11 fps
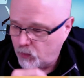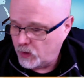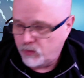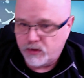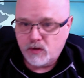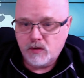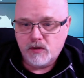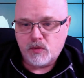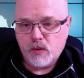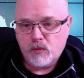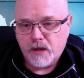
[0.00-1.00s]
would do is
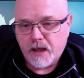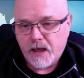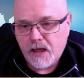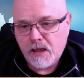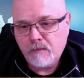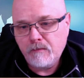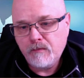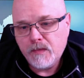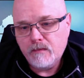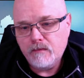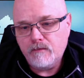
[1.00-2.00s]
we would aim
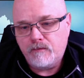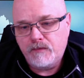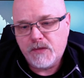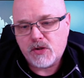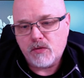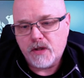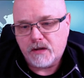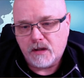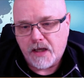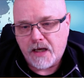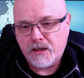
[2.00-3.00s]
so that the
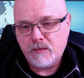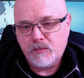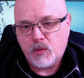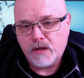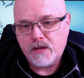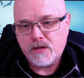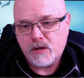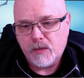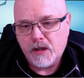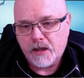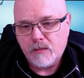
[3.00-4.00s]
landing point is going to
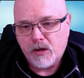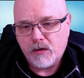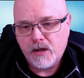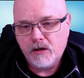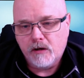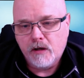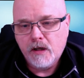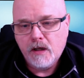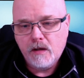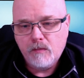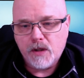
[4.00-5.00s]
be like about here,
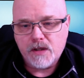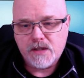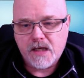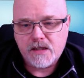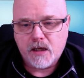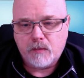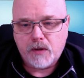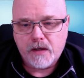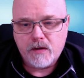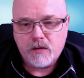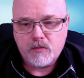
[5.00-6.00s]
because as I apply
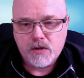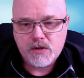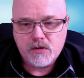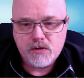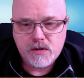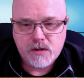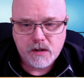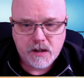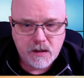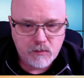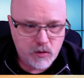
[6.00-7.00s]
the thruster, it's going to
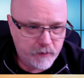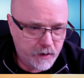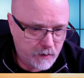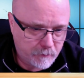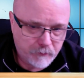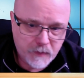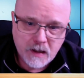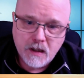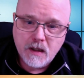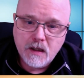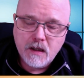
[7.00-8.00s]
keep moving it.
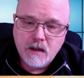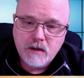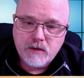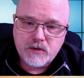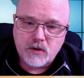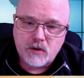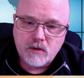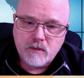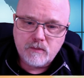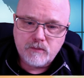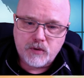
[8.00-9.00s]
So
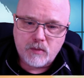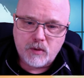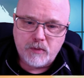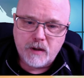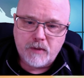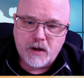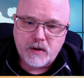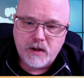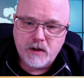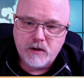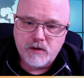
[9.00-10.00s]
probably about
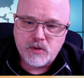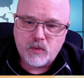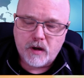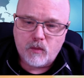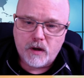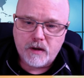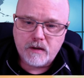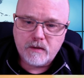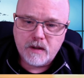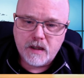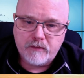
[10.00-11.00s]
here is where I want
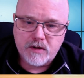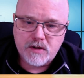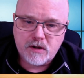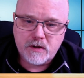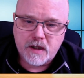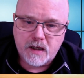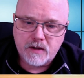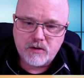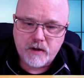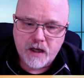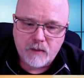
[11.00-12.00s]
to have it start to enter
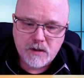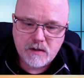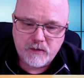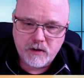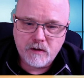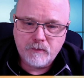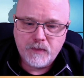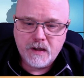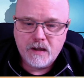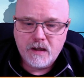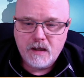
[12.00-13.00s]
the atmosphere
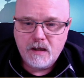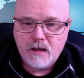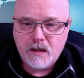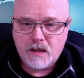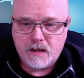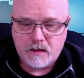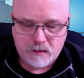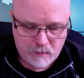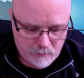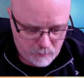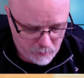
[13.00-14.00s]
and
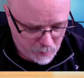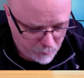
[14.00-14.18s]
come